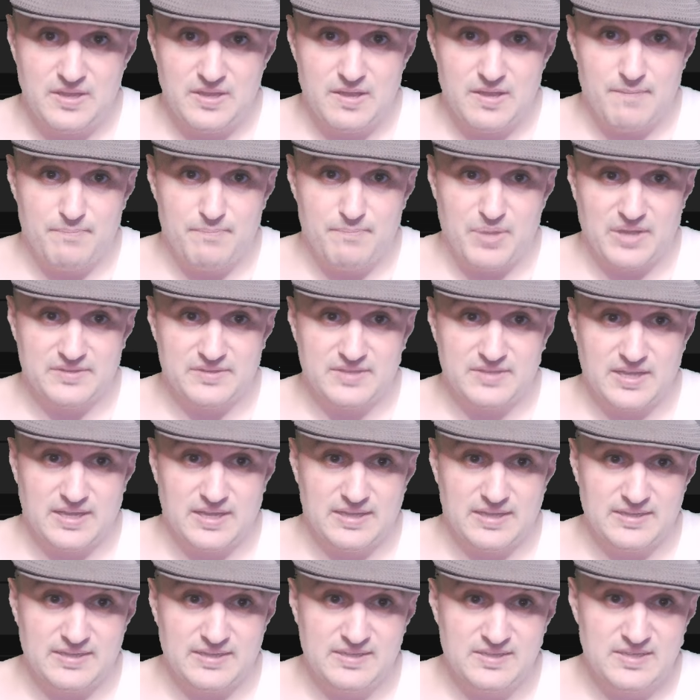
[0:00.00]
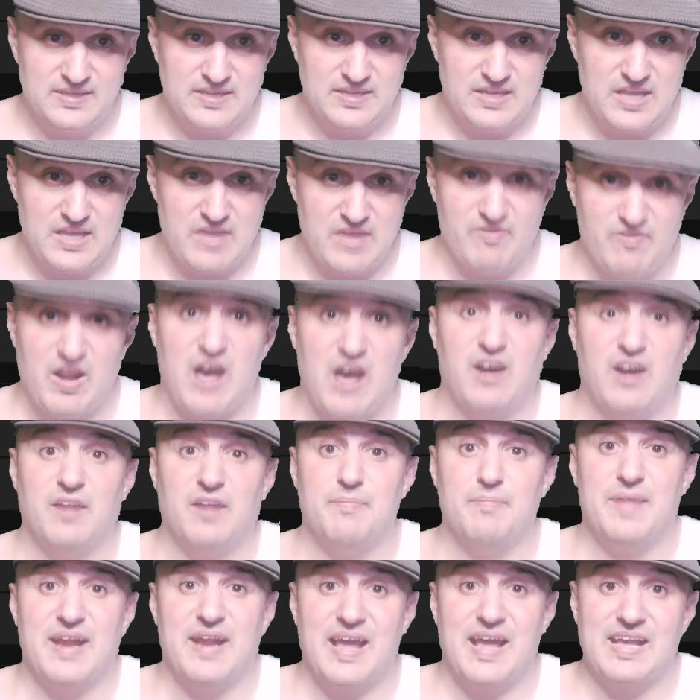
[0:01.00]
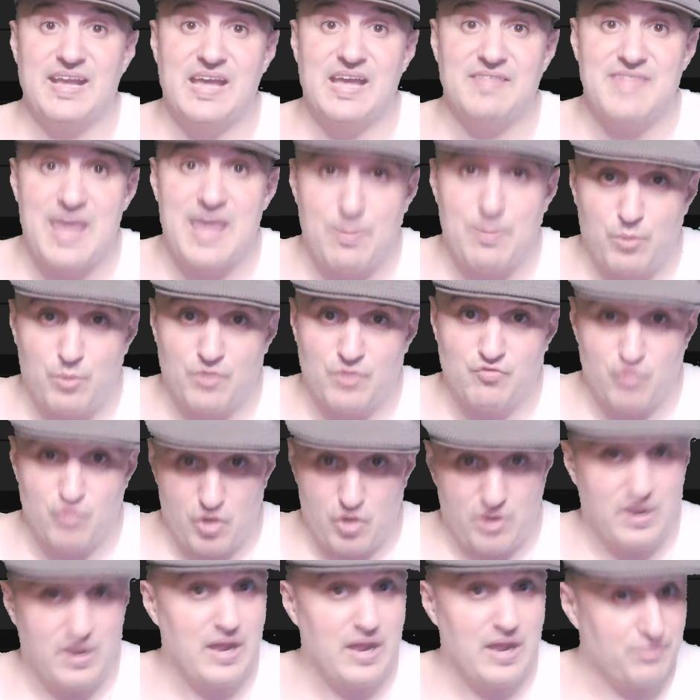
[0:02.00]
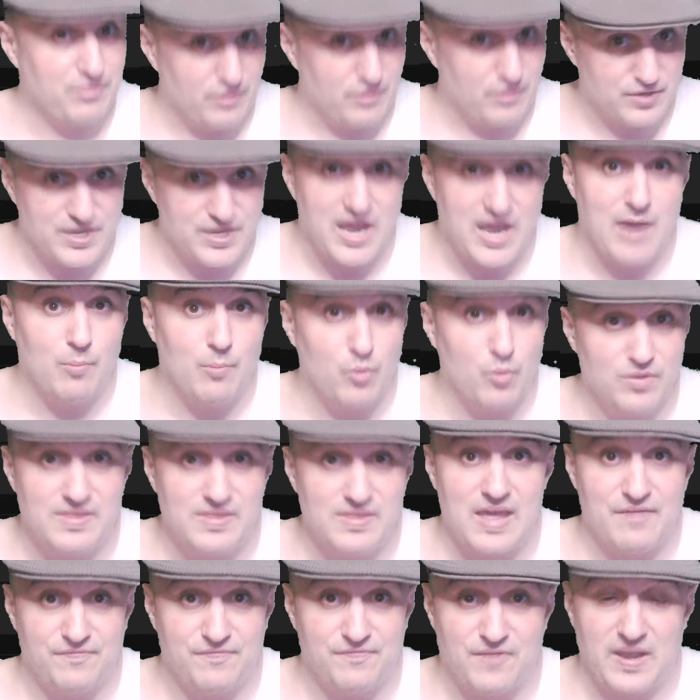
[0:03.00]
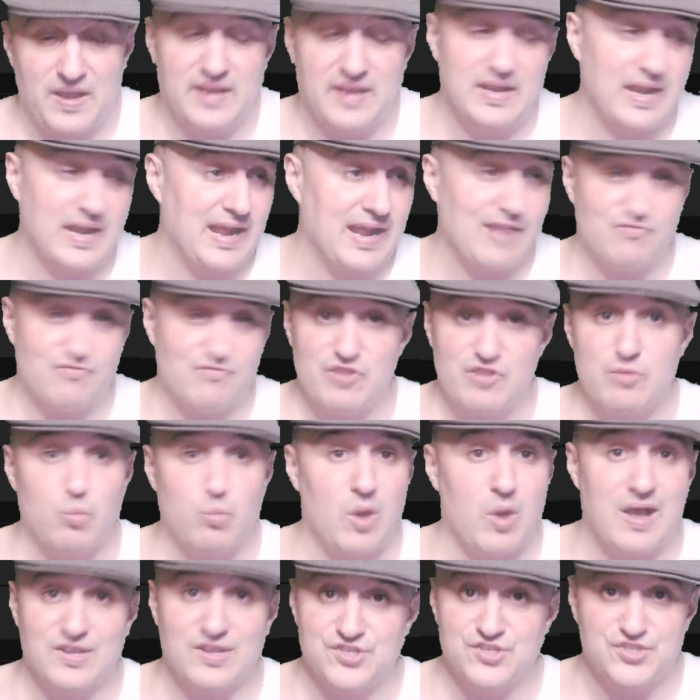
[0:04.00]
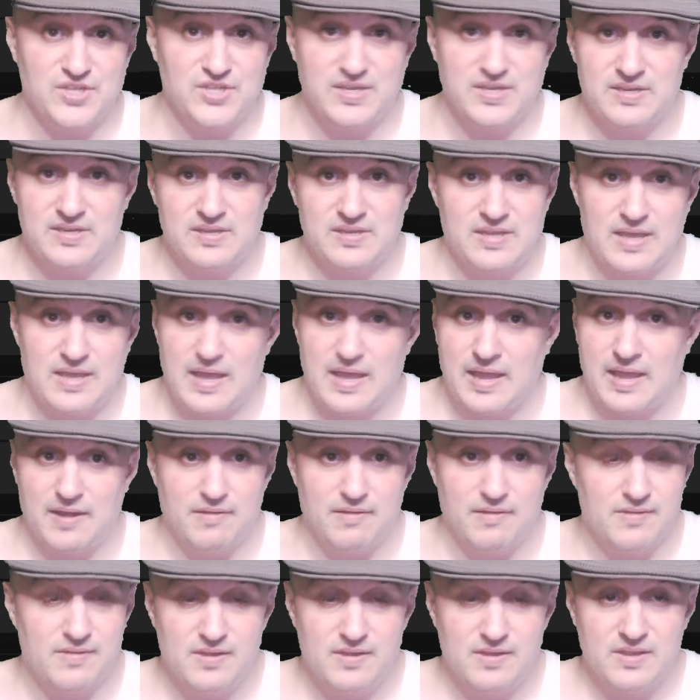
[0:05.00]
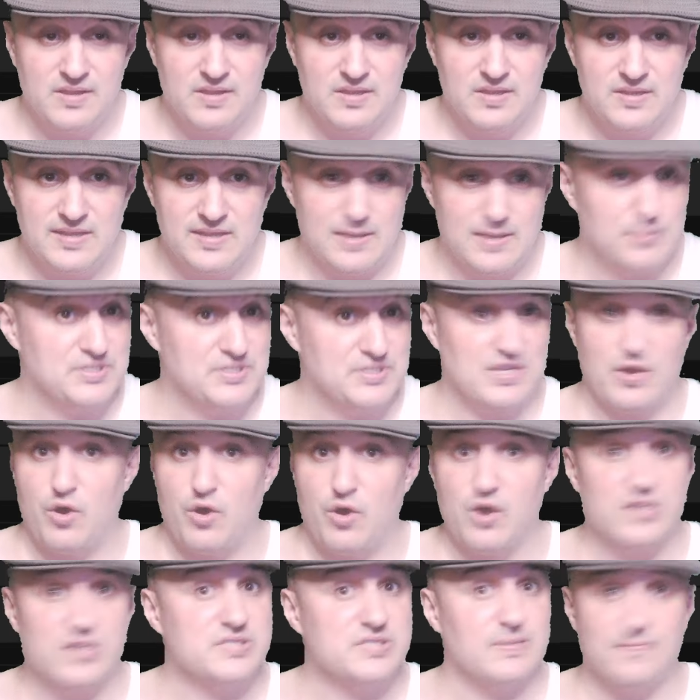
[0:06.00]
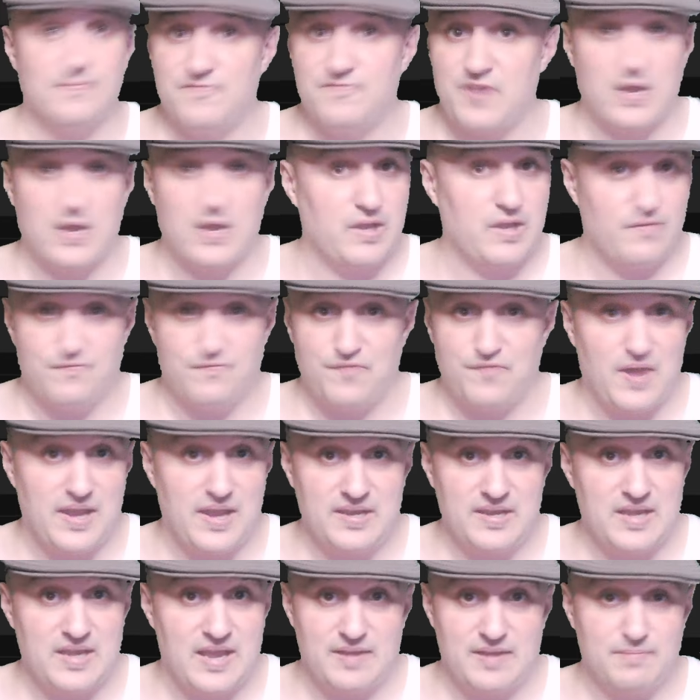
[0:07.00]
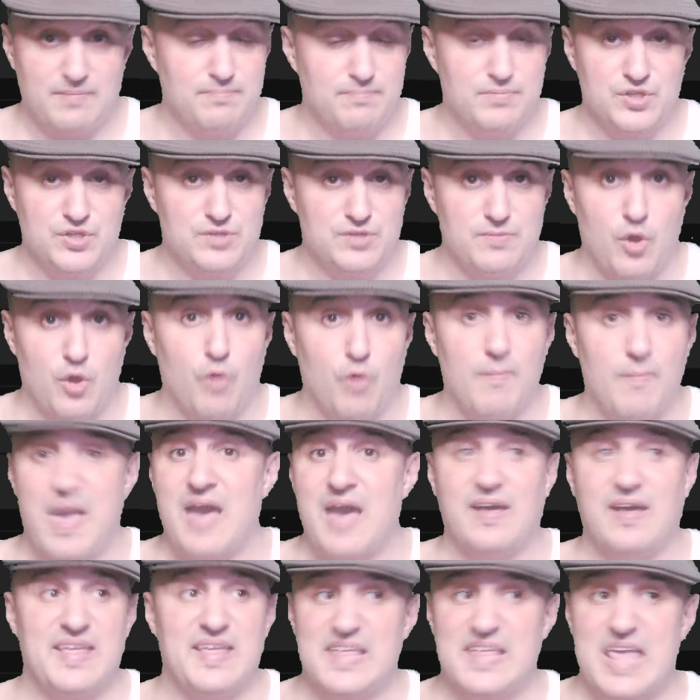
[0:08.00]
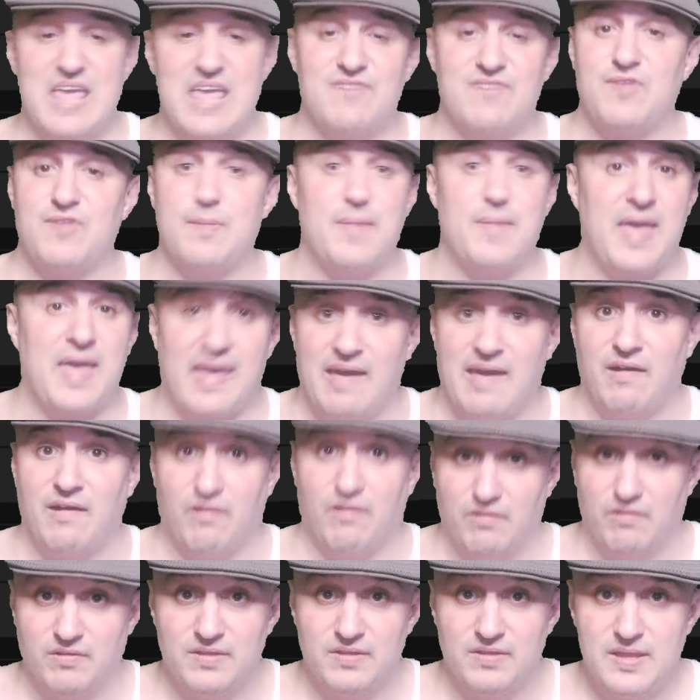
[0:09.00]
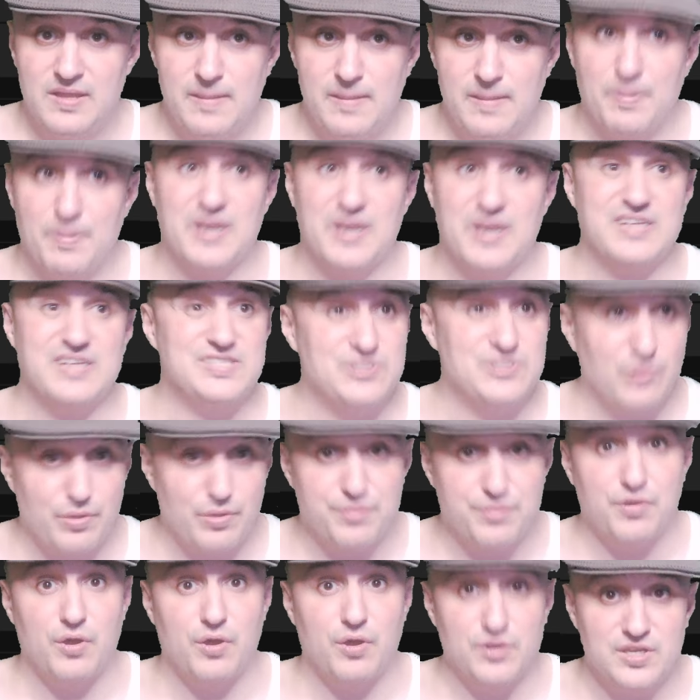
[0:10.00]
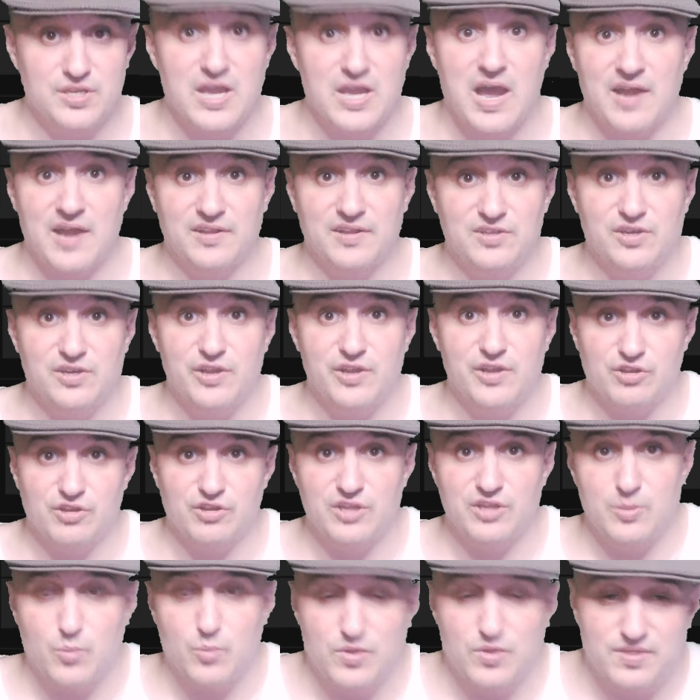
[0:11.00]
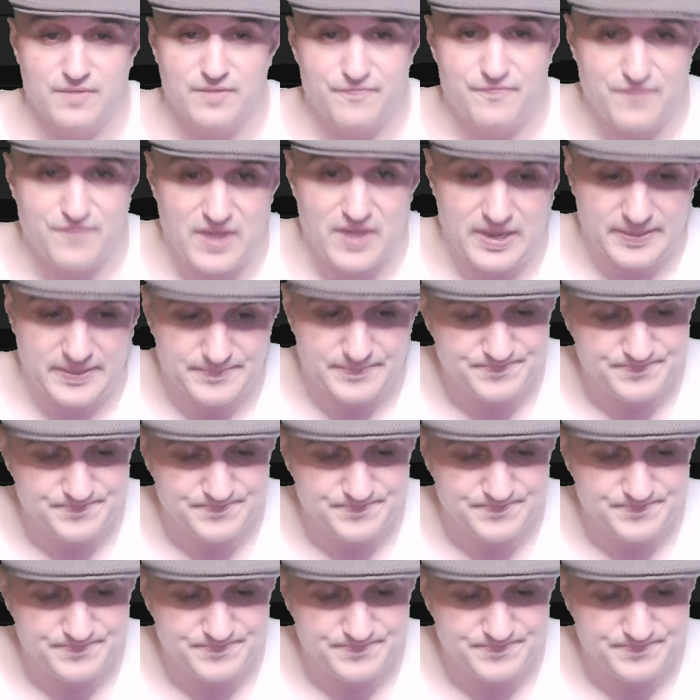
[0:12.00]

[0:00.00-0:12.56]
but uh, even I'll admit I got that one wrong. I thought Yan won that fight, and I rewatched it, and it was an awesome fucking fight, and O'Malley gave him hell, but I still thought Yan clearly won the fight.